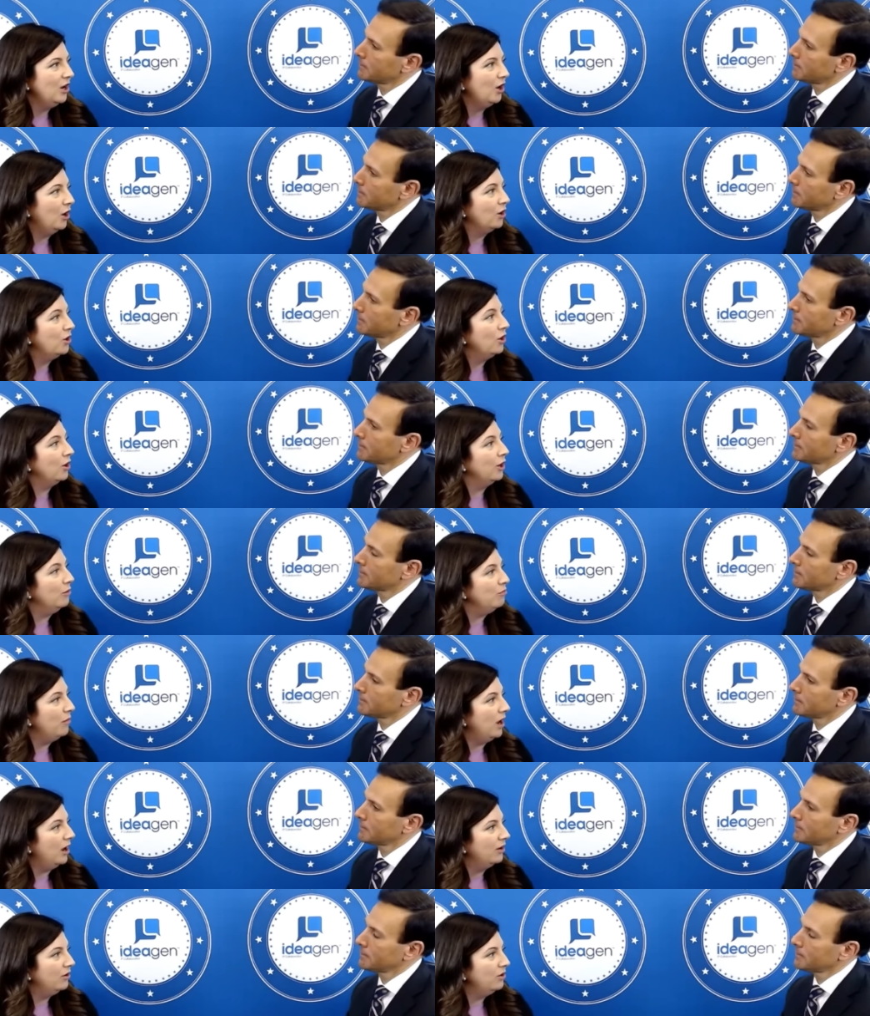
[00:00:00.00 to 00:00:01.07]
Speaker 1: our current
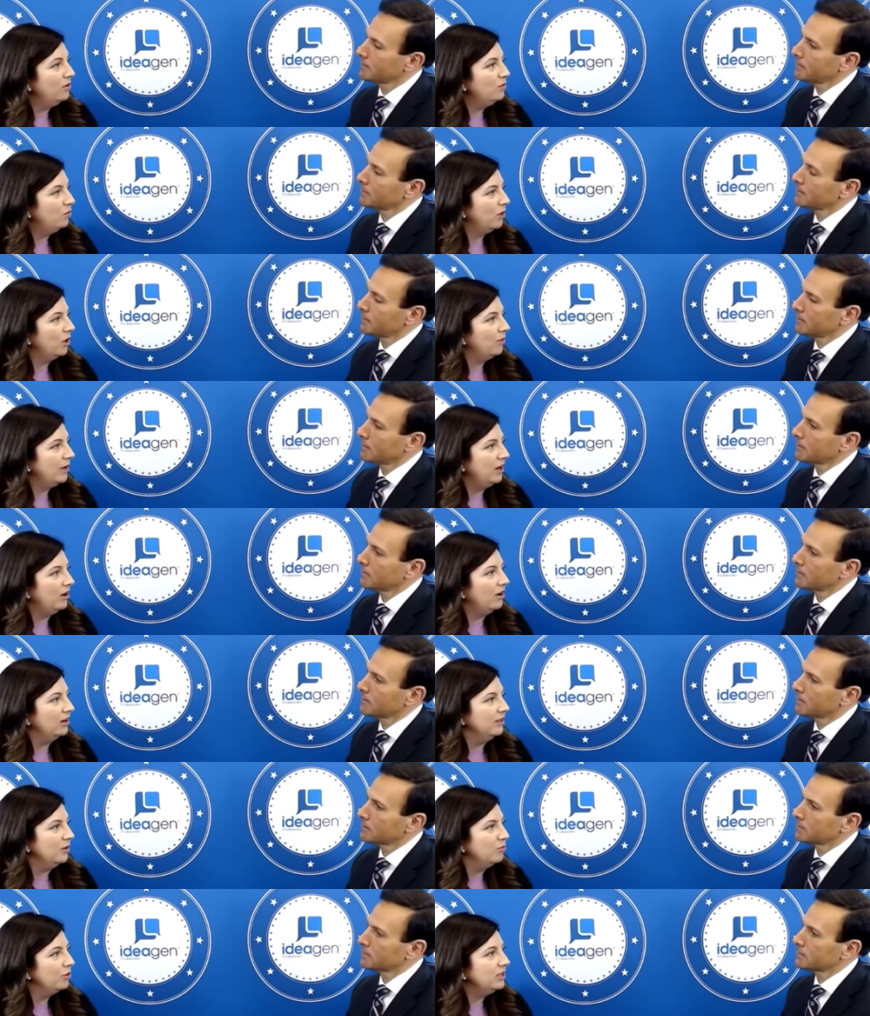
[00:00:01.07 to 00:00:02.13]
model, where we are
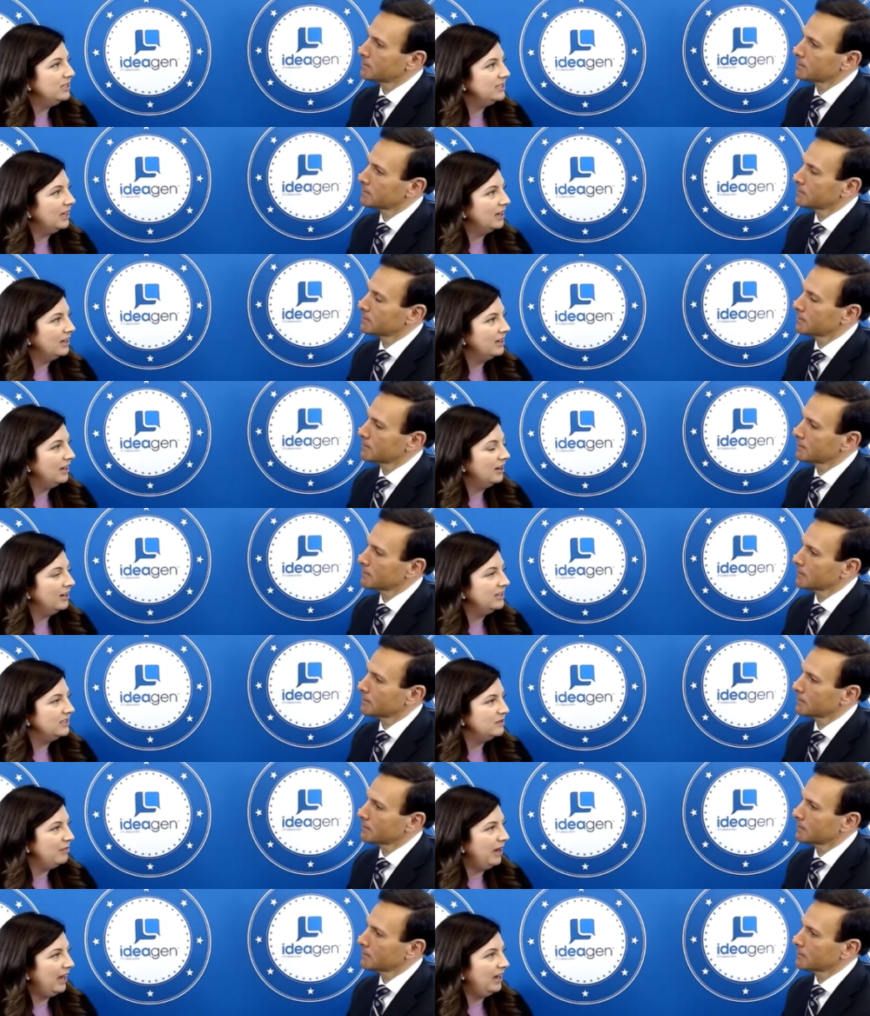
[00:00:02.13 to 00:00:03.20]
in the pre secondary
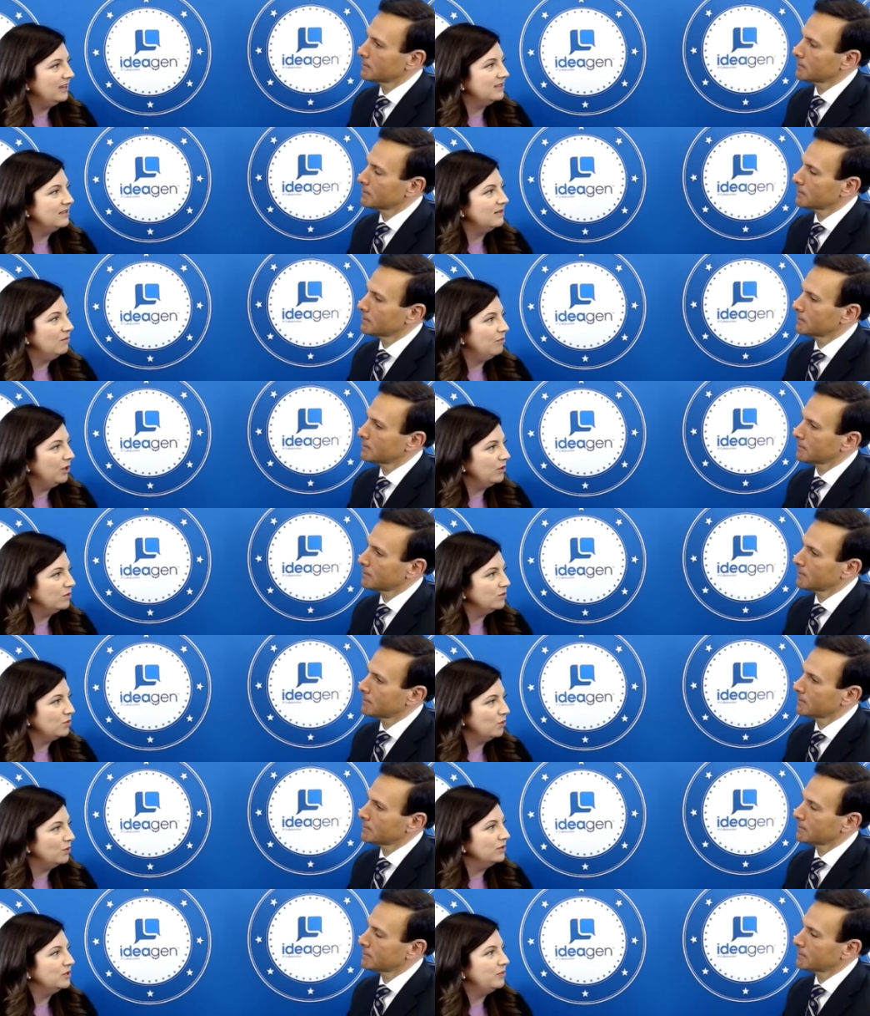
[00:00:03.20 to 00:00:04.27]
space, middle
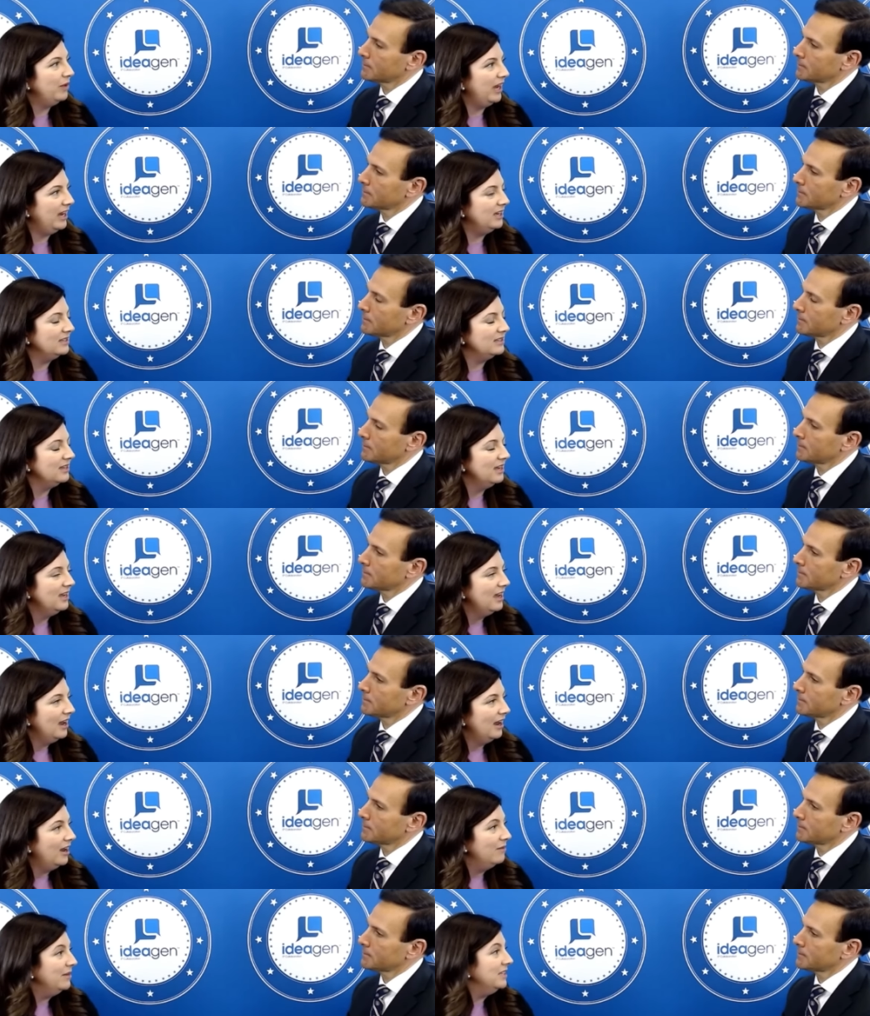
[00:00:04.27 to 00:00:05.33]
school space,
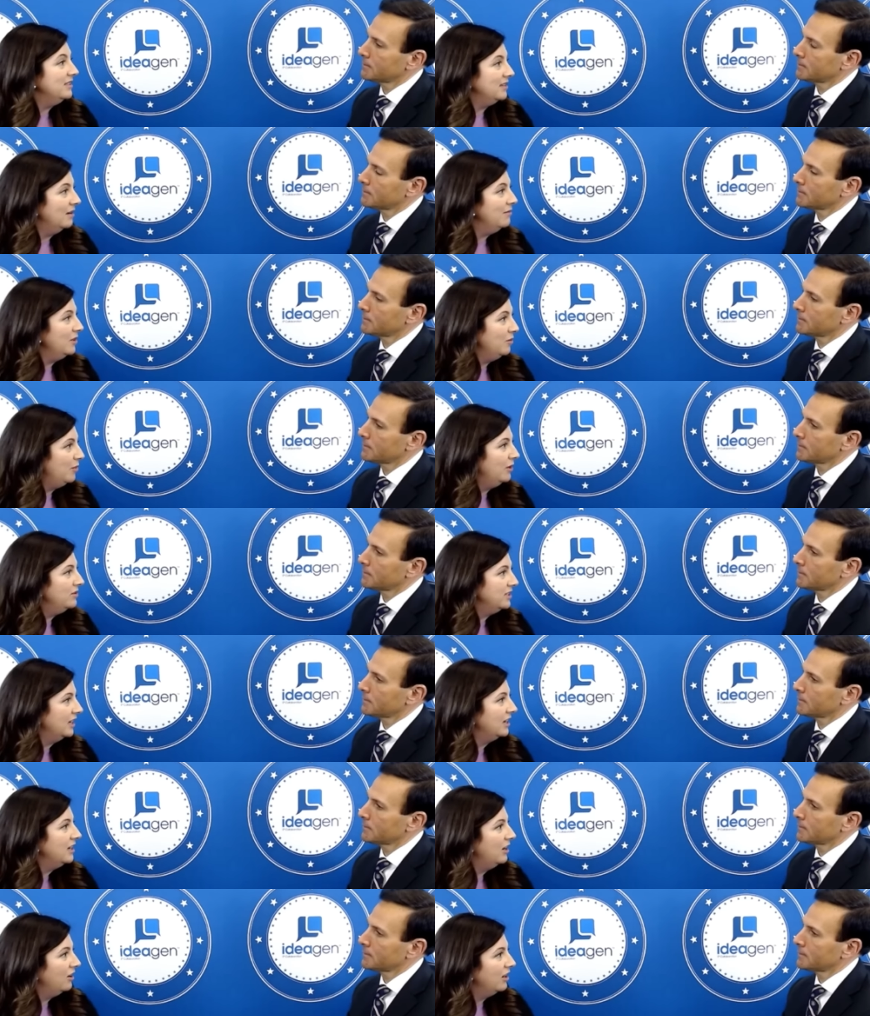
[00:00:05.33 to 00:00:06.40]
um, and some in the post
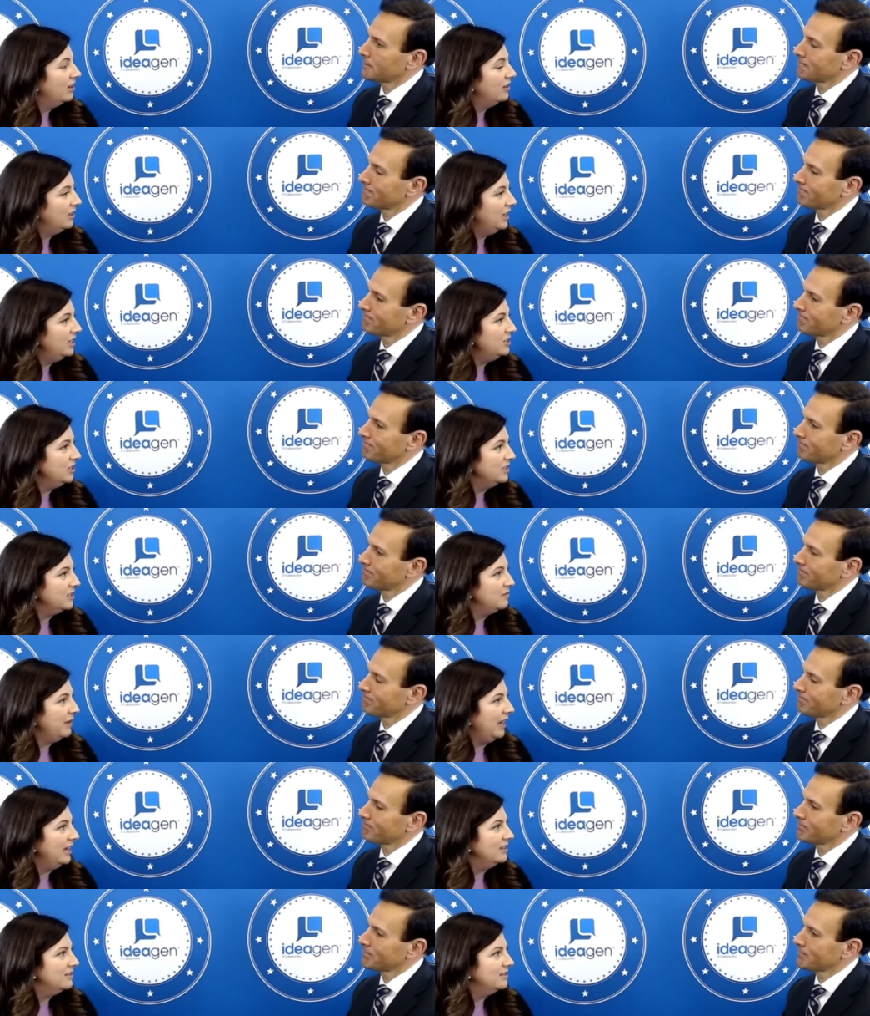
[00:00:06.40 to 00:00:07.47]
secondary collegiate
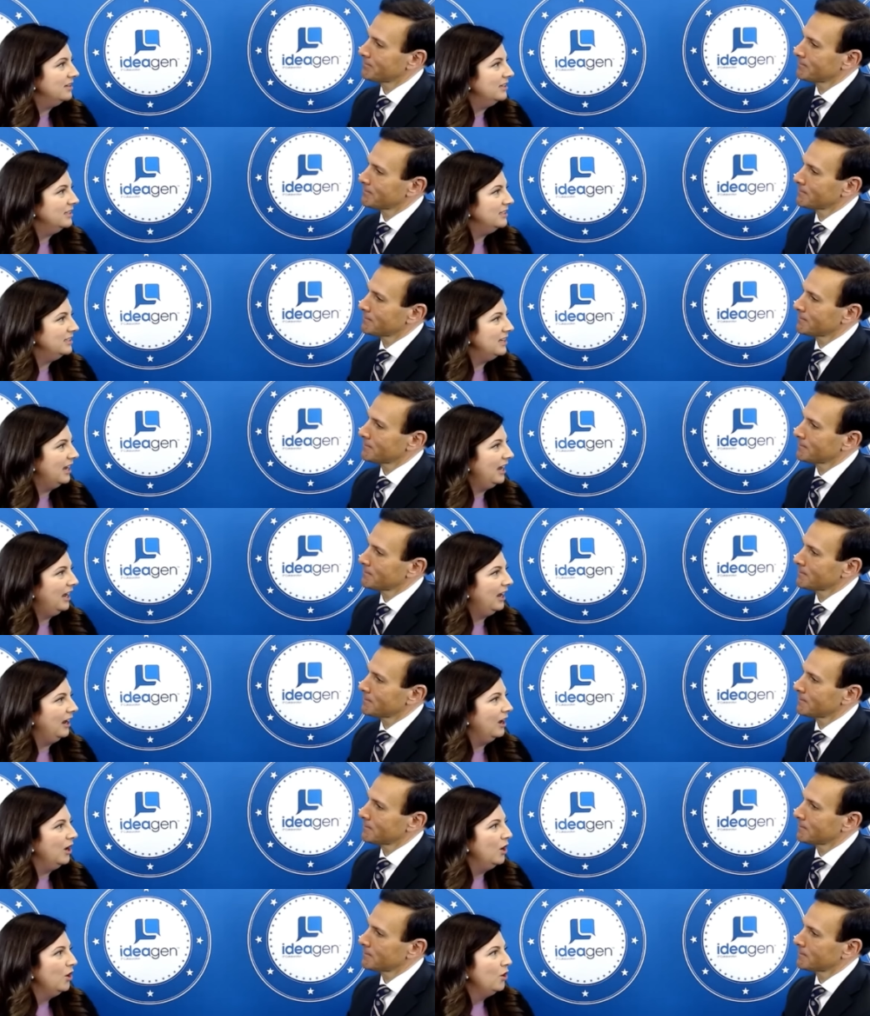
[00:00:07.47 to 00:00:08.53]
space, and saying,